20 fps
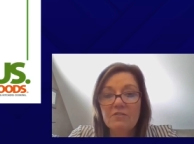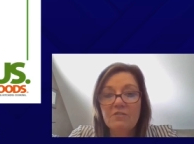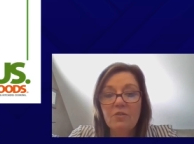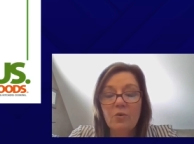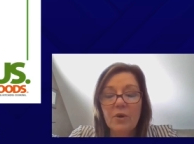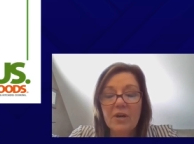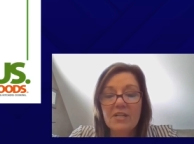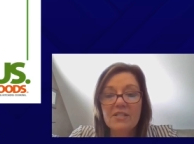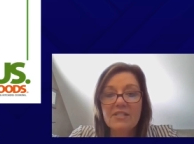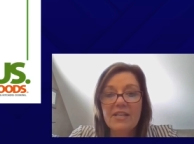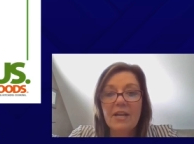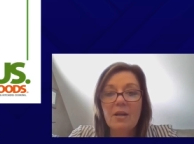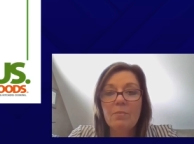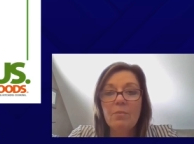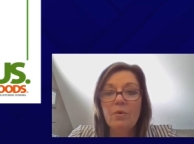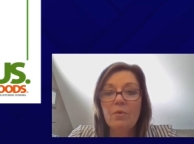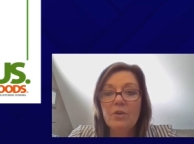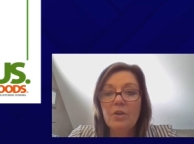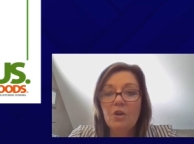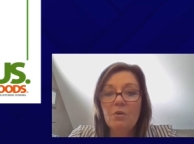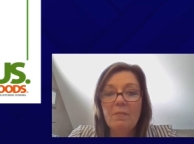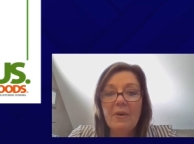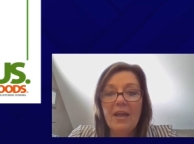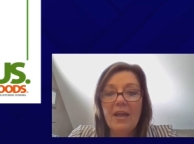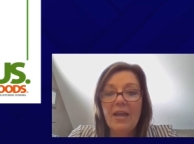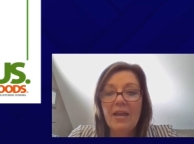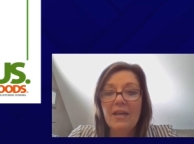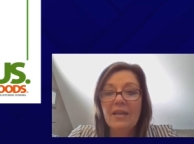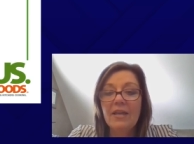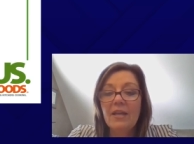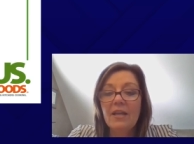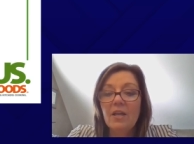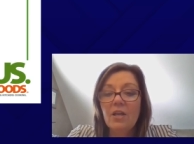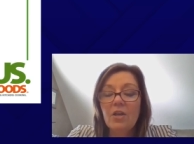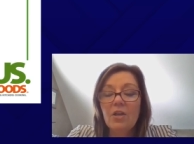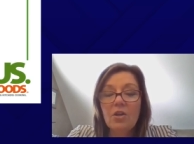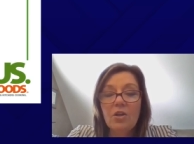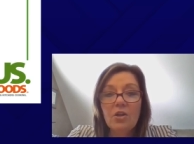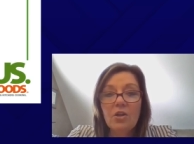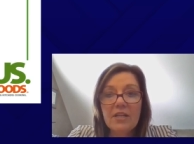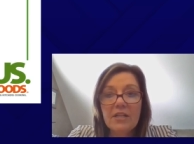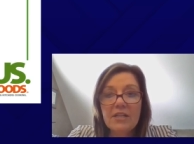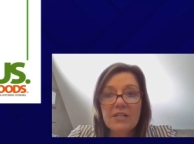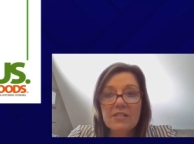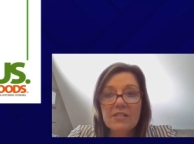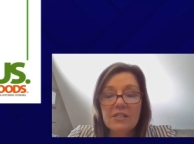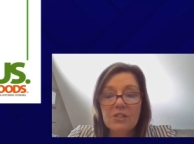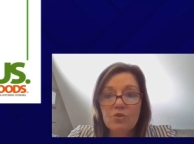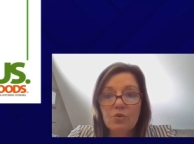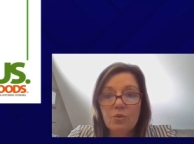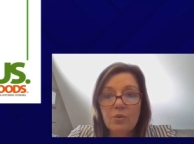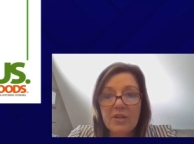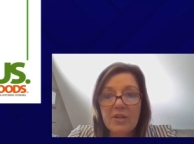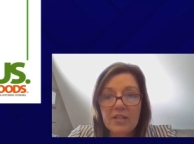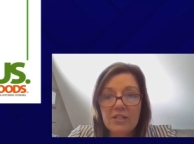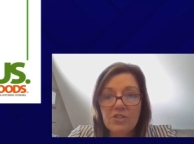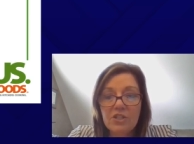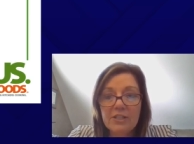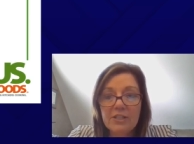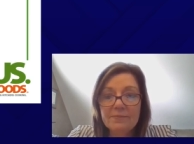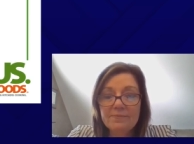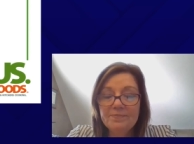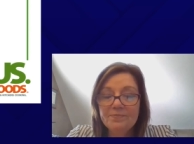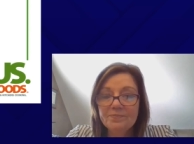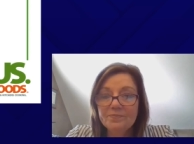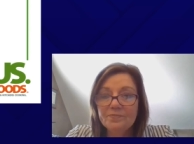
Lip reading: for example, you may cook in a central kitchen,